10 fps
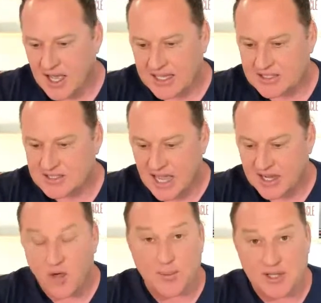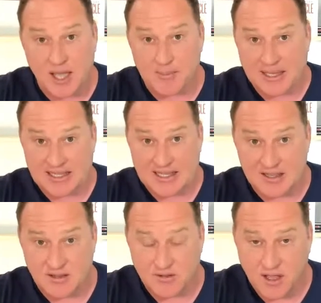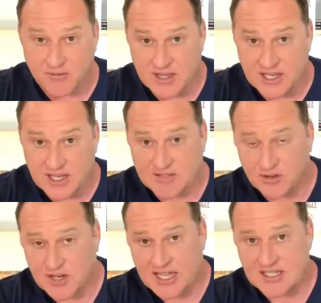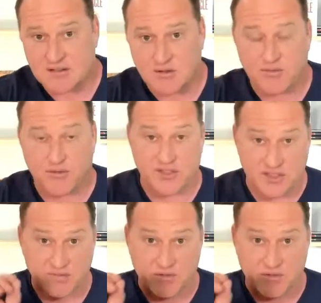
it's not coming for the next few days for